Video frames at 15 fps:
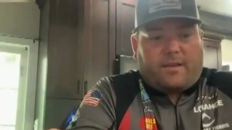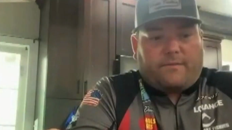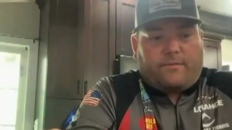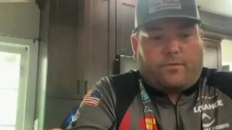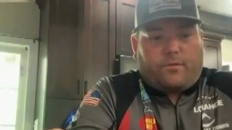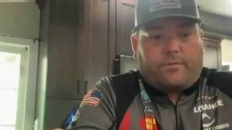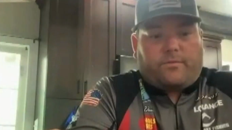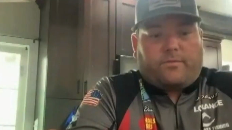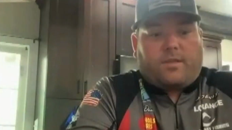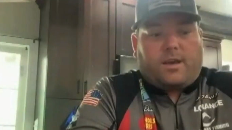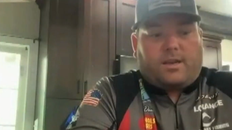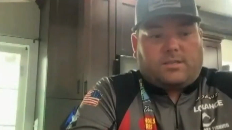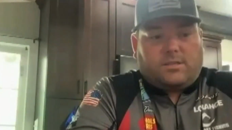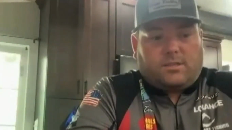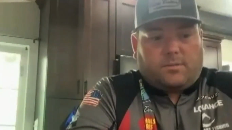back and forth with
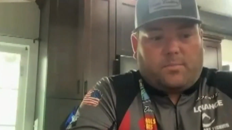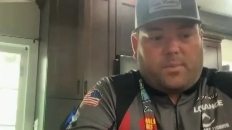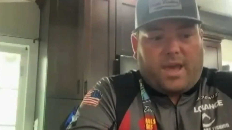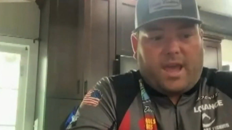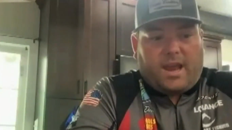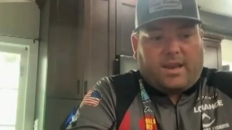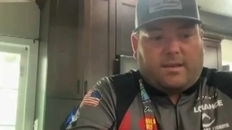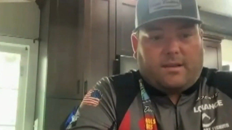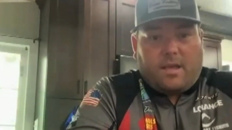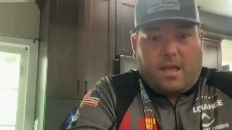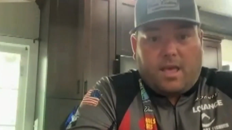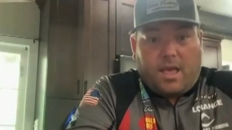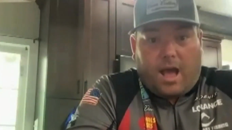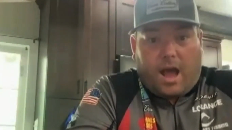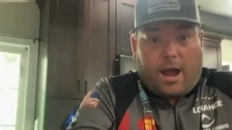us in Japan. And
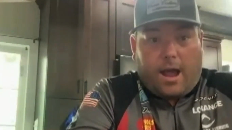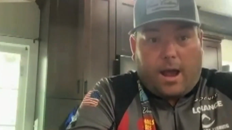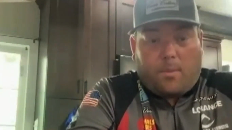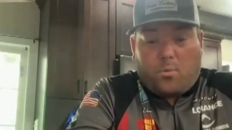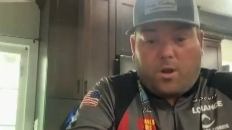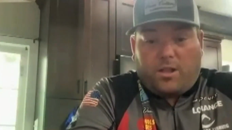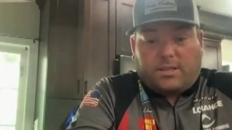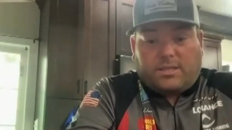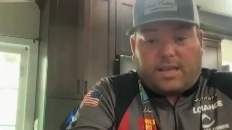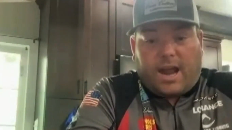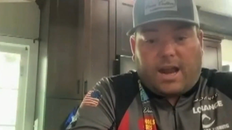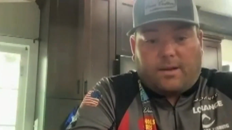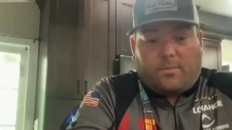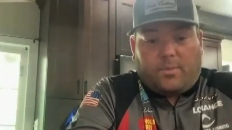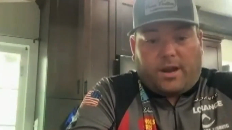I, am real
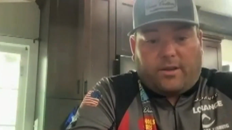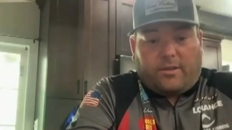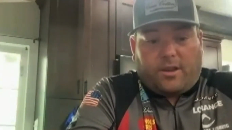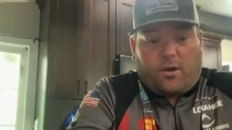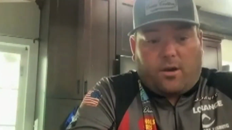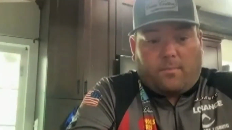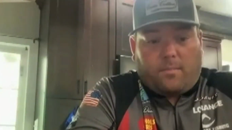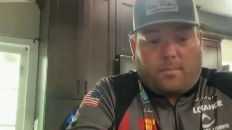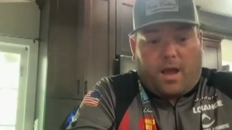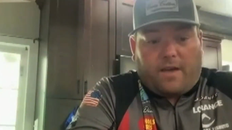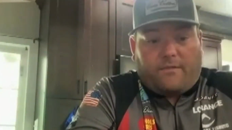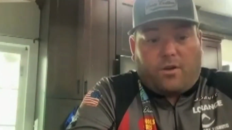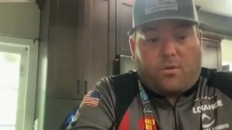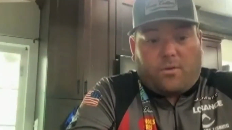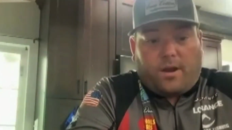excited about it. No, I'm
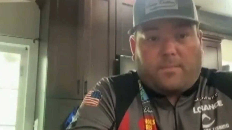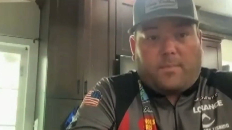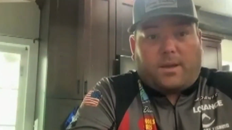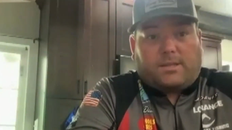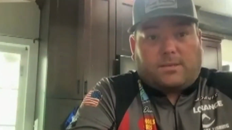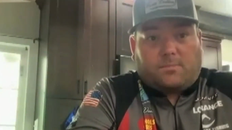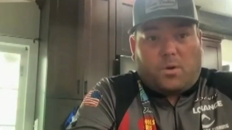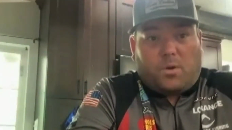I've already made